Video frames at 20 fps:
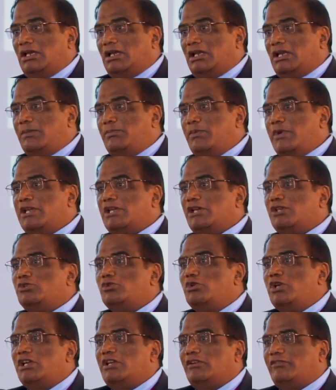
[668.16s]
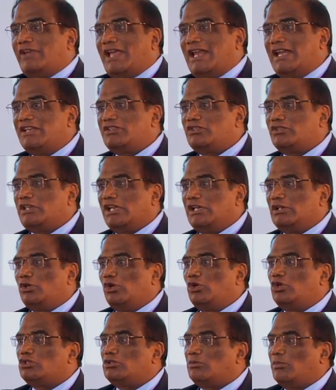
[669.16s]
repeated unit of N-acetyl
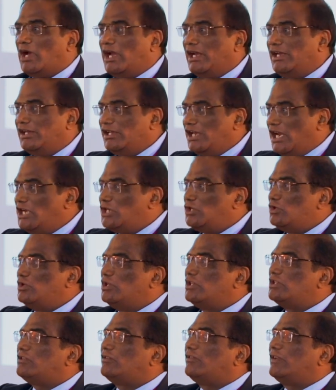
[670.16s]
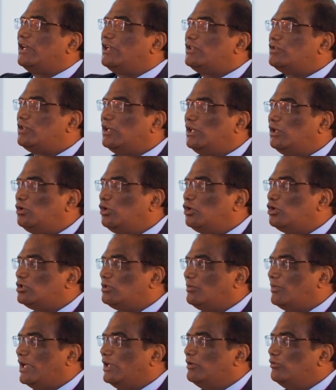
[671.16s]
glucosamine, 8 units of N-acetyl
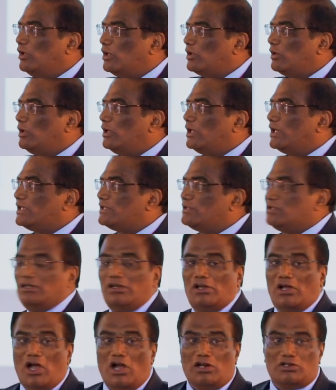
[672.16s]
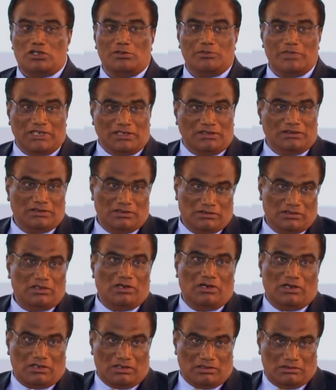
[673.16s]
glucosamine, we call it as octamer,
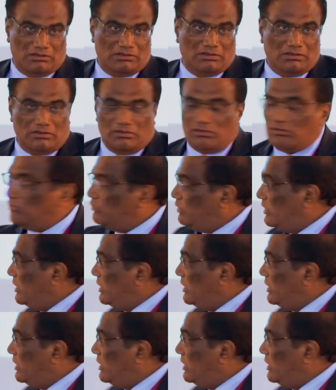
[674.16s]
or